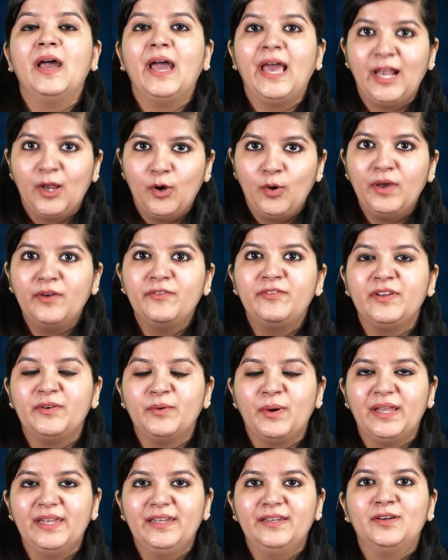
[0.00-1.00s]
Hello
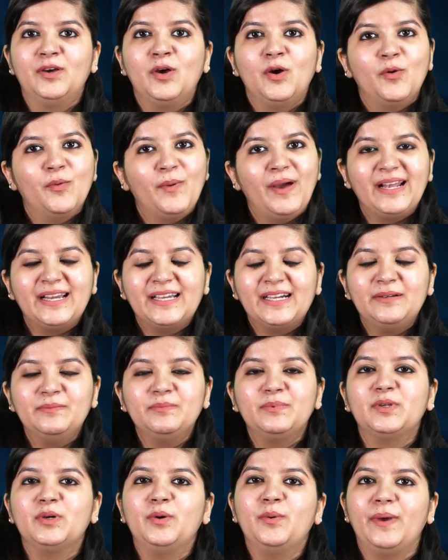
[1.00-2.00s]
everyone. Welcome
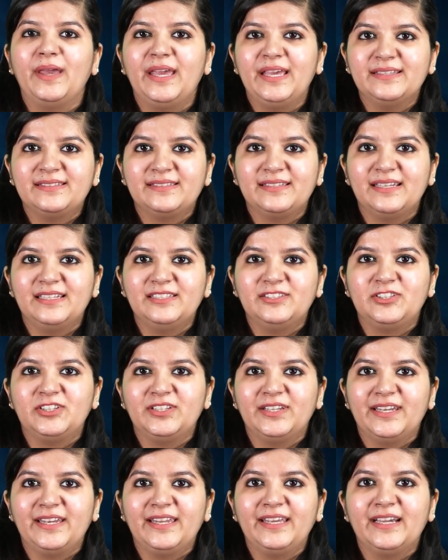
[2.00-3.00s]
to ACE
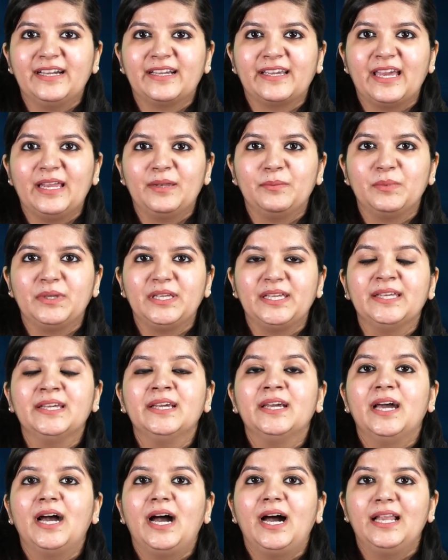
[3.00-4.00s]
Engineering Academy,
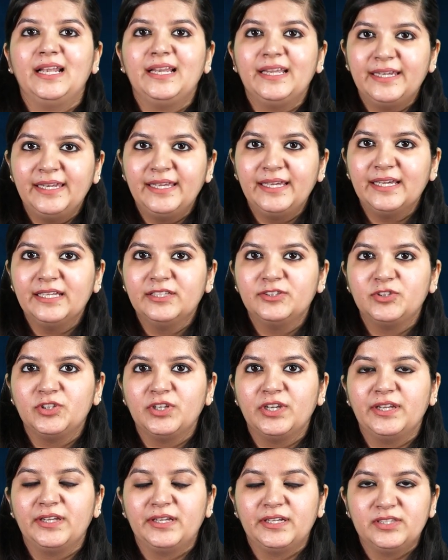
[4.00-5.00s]
a leading
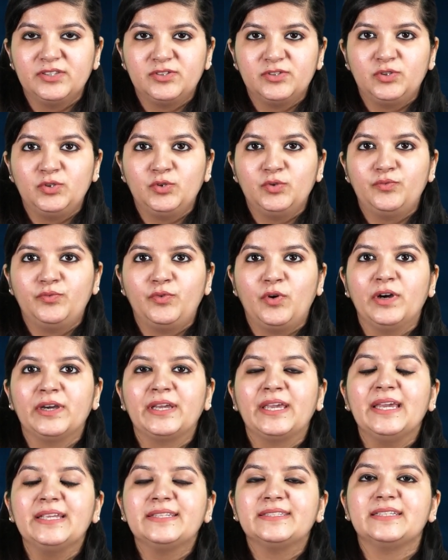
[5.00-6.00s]
engineering institute for
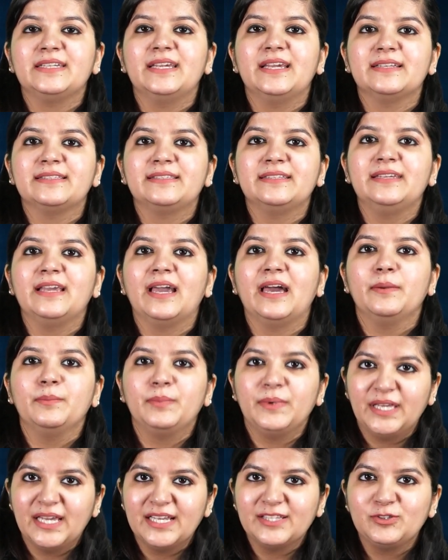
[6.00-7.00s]
GATE, ESE and
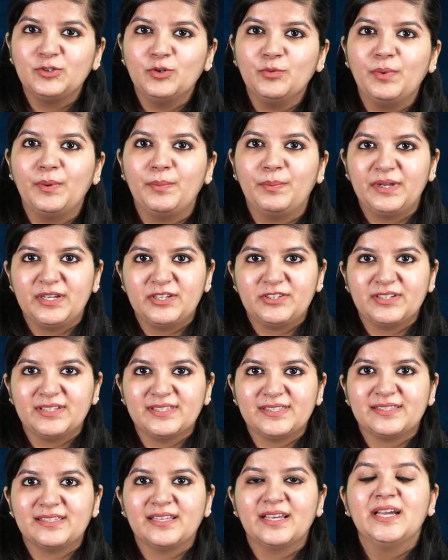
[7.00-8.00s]
PSU
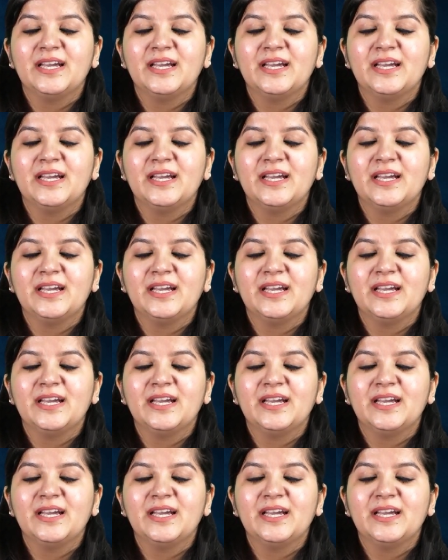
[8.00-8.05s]
preparations.